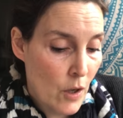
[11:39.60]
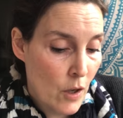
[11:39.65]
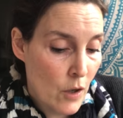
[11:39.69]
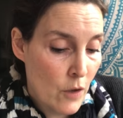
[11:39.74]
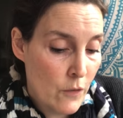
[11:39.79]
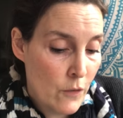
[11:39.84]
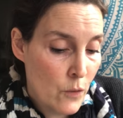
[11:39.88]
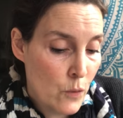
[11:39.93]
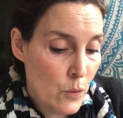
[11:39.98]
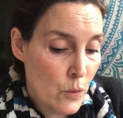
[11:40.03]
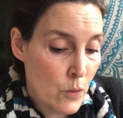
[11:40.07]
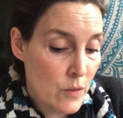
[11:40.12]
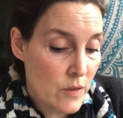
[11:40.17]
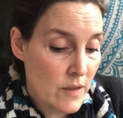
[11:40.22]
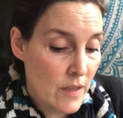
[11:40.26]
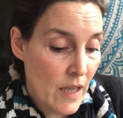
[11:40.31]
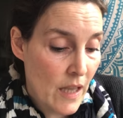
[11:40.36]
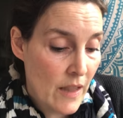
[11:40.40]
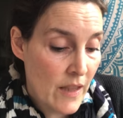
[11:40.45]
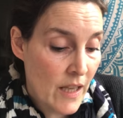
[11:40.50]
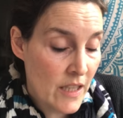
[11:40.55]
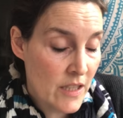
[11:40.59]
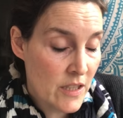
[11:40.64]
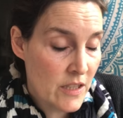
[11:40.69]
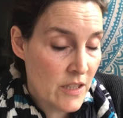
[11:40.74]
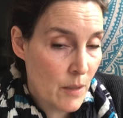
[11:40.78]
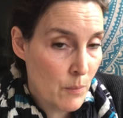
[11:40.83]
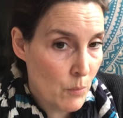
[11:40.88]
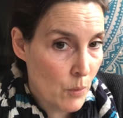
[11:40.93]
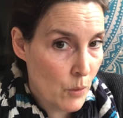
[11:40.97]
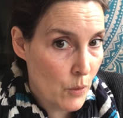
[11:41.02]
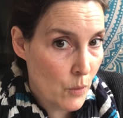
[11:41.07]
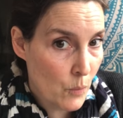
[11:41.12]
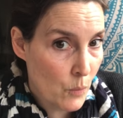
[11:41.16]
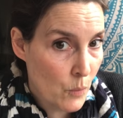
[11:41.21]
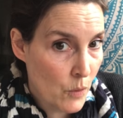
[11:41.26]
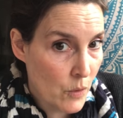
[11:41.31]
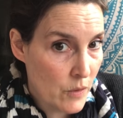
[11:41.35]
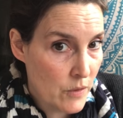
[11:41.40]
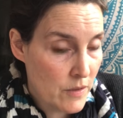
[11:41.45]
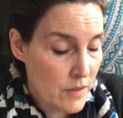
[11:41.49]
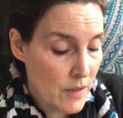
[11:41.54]
Of course, that someone
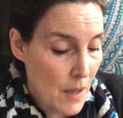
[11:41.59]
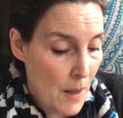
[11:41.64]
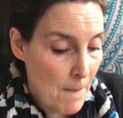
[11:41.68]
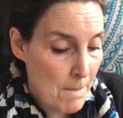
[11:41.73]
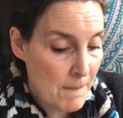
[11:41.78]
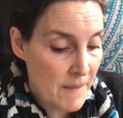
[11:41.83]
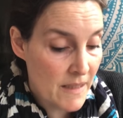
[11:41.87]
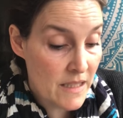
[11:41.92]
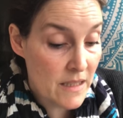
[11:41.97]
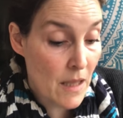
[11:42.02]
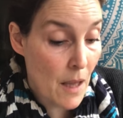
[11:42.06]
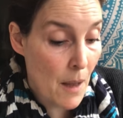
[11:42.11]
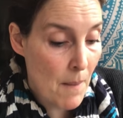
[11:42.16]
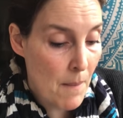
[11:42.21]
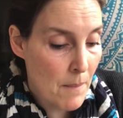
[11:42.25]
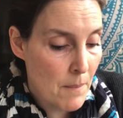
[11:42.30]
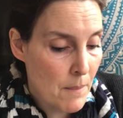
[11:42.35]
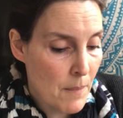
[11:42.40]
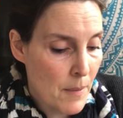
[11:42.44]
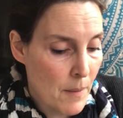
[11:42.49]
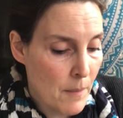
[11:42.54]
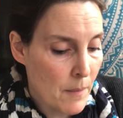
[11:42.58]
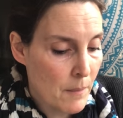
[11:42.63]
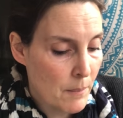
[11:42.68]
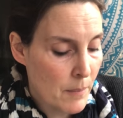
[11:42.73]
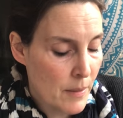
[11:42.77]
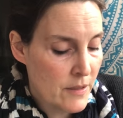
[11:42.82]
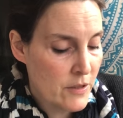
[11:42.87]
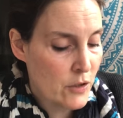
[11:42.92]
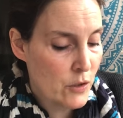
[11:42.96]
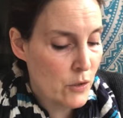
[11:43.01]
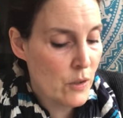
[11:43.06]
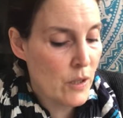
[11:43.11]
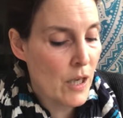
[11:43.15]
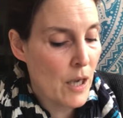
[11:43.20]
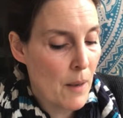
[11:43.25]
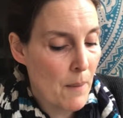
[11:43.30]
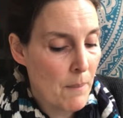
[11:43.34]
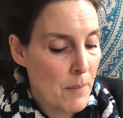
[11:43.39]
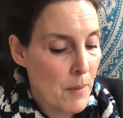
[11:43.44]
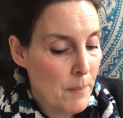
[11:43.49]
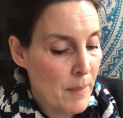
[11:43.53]
was Miss Petulia
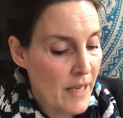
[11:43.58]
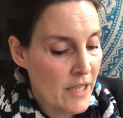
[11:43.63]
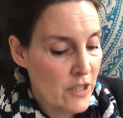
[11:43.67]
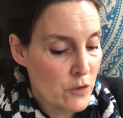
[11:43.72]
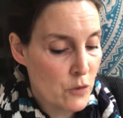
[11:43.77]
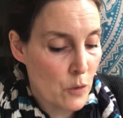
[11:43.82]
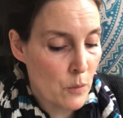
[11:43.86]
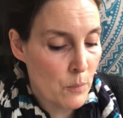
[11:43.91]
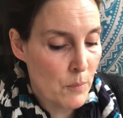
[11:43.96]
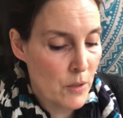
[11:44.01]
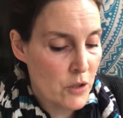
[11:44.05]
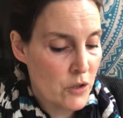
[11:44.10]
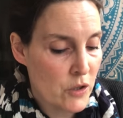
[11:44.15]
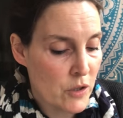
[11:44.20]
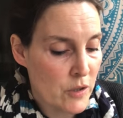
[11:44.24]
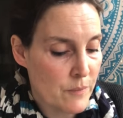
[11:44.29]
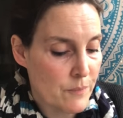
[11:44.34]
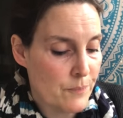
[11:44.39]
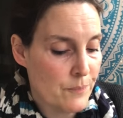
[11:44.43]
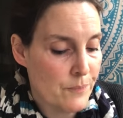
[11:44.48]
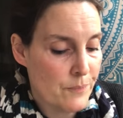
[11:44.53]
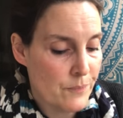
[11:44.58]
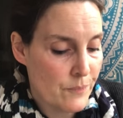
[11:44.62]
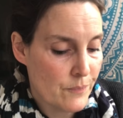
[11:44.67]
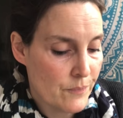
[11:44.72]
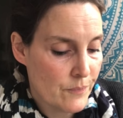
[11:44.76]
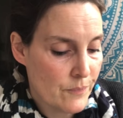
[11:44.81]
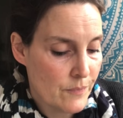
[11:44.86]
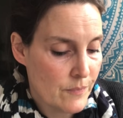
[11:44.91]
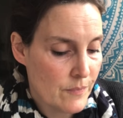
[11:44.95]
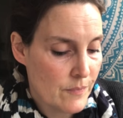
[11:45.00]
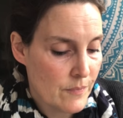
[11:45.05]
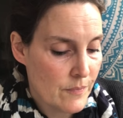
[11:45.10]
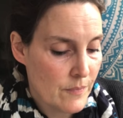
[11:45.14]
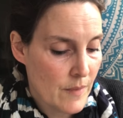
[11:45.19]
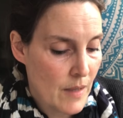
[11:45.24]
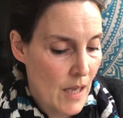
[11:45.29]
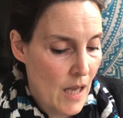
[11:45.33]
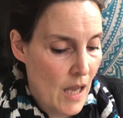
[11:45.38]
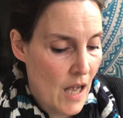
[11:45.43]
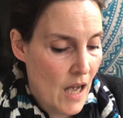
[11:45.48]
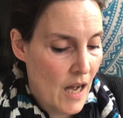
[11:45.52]
Perpetual Motion.
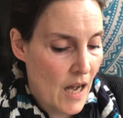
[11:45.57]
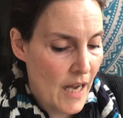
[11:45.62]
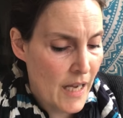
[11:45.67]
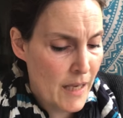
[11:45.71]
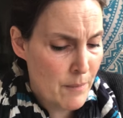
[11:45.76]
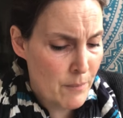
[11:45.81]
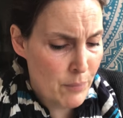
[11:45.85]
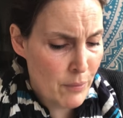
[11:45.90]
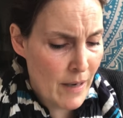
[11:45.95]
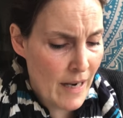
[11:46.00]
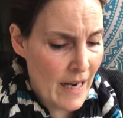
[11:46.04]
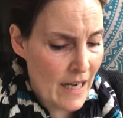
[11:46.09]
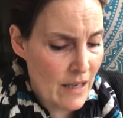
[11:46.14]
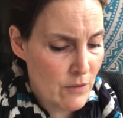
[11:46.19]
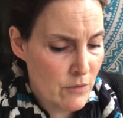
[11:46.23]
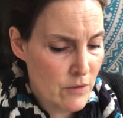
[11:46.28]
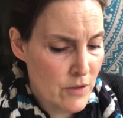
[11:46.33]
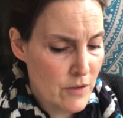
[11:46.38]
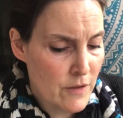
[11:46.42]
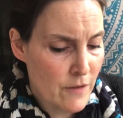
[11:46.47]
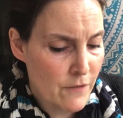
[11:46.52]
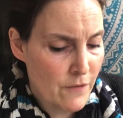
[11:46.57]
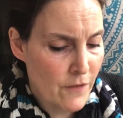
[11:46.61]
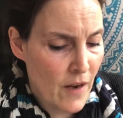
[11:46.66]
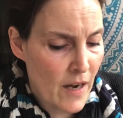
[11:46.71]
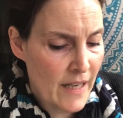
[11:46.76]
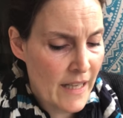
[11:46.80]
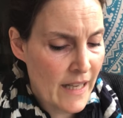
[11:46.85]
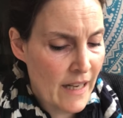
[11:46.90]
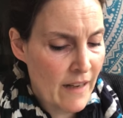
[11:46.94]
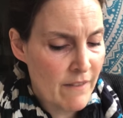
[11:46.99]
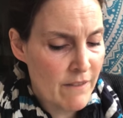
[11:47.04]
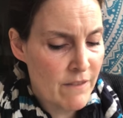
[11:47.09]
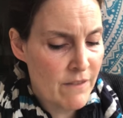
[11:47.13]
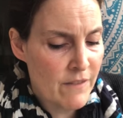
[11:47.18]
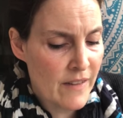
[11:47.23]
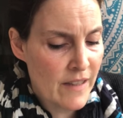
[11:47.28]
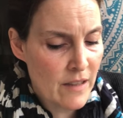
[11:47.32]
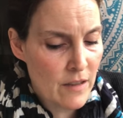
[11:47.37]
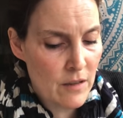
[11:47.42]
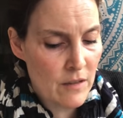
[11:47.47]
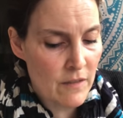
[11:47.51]
"I am proud to finally
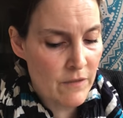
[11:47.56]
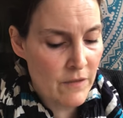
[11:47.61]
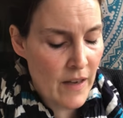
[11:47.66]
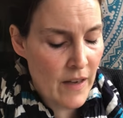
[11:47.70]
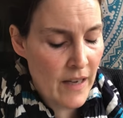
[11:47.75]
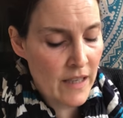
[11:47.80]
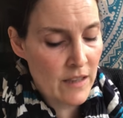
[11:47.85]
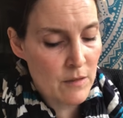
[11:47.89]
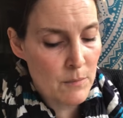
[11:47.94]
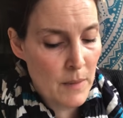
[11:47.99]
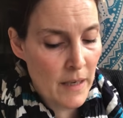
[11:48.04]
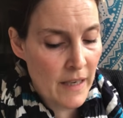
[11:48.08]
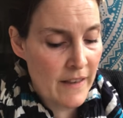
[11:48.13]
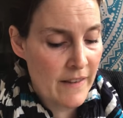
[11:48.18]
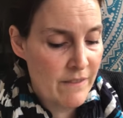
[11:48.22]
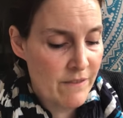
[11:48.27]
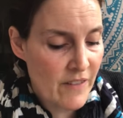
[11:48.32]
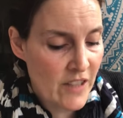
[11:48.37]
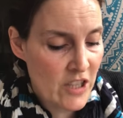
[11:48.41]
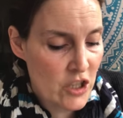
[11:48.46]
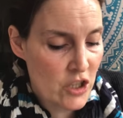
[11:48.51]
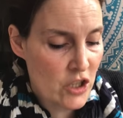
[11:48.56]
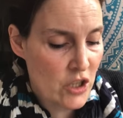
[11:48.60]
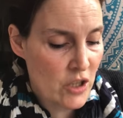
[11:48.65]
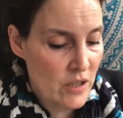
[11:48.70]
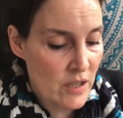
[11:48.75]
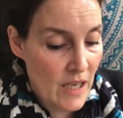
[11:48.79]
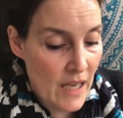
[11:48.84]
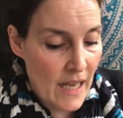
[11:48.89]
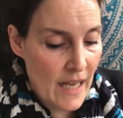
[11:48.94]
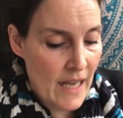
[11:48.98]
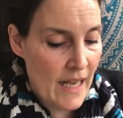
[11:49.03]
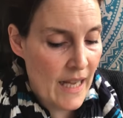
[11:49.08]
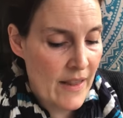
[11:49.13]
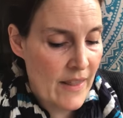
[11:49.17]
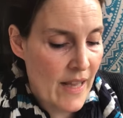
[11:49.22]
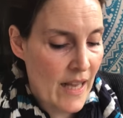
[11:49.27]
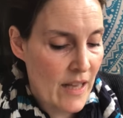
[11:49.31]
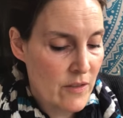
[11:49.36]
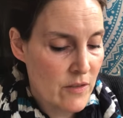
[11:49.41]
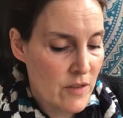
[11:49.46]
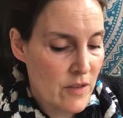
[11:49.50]
unveil my invention,"
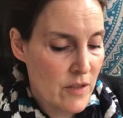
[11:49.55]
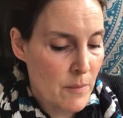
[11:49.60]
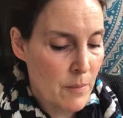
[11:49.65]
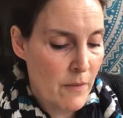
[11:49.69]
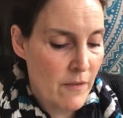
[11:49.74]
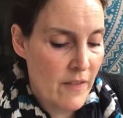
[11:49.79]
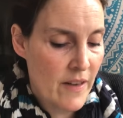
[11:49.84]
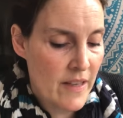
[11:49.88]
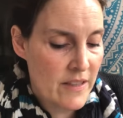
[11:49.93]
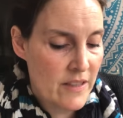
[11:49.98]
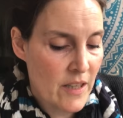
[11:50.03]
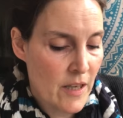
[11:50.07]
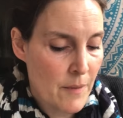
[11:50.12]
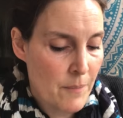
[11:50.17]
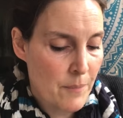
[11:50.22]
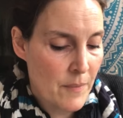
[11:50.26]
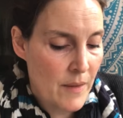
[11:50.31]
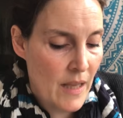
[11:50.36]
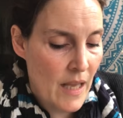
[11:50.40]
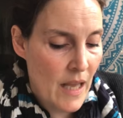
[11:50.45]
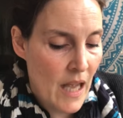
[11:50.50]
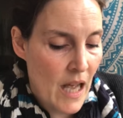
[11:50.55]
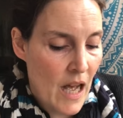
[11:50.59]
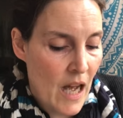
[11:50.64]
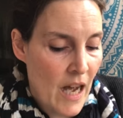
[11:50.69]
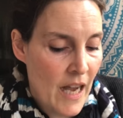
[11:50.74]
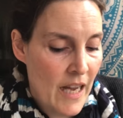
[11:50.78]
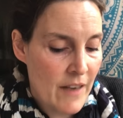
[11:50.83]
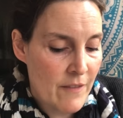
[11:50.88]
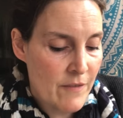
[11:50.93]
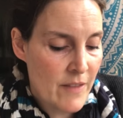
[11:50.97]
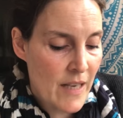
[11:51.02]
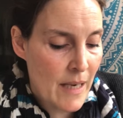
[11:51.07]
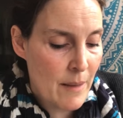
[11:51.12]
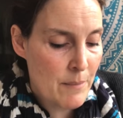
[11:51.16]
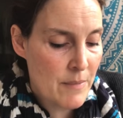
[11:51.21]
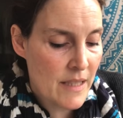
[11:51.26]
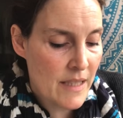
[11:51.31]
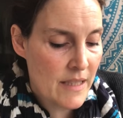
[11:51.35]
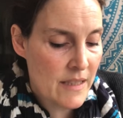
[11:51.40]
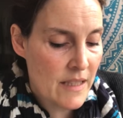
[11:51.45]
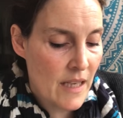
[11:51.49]
announced the professor. "I have named
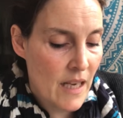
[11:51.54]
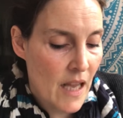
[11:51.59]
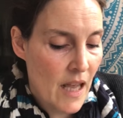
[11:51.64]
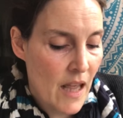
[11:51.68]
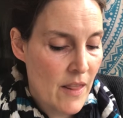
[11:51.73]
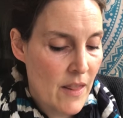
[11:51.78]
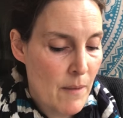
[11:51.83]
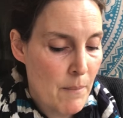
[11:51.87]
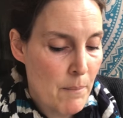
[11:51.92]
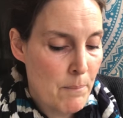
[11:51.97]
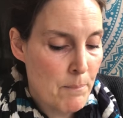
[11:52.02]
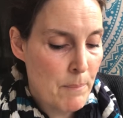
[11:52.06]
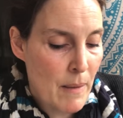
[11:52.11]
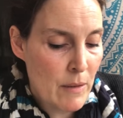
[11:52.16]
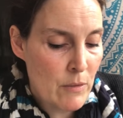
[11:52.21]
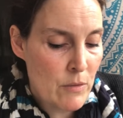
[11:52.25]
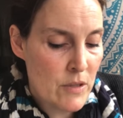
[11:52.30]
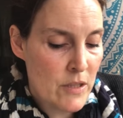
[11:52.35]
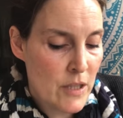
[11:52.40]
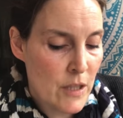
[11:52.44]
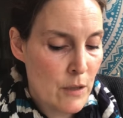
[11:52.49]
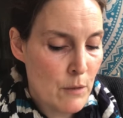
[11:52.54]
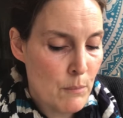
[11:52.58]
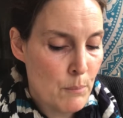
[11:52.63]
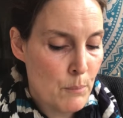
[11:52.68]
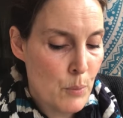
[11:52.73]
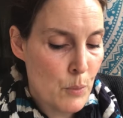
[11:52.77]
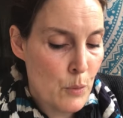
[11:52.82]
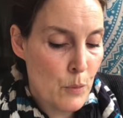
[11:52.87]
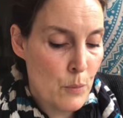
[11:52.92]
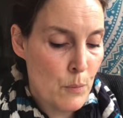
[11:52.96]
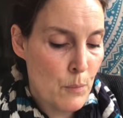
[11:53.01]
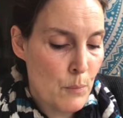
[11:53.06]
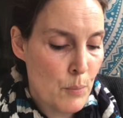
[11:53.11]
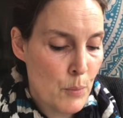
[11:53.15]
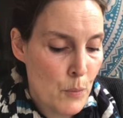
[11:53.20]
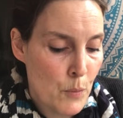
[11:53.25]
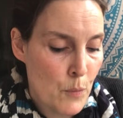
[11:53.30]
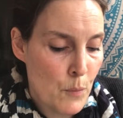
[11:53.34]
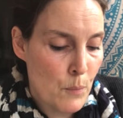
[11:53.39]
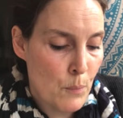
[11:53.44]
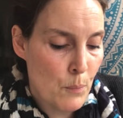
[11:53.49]
it the Bouncing Boom
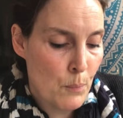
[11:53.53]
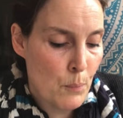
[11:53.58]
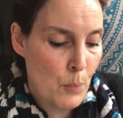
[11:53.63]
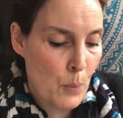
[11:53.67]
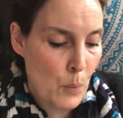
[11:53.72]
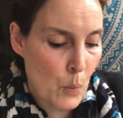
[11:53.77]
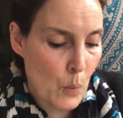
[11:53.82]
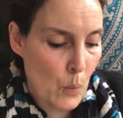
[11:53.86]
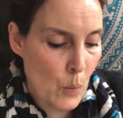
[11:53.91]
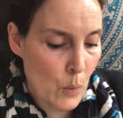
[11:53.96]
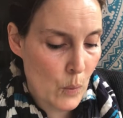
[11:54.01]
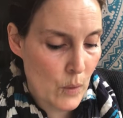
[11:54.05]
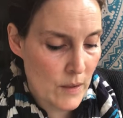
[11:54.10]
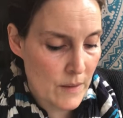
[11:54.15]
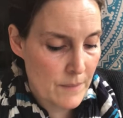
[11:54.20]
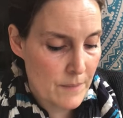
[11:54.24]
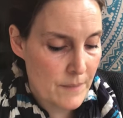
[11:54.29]
Boom Ball.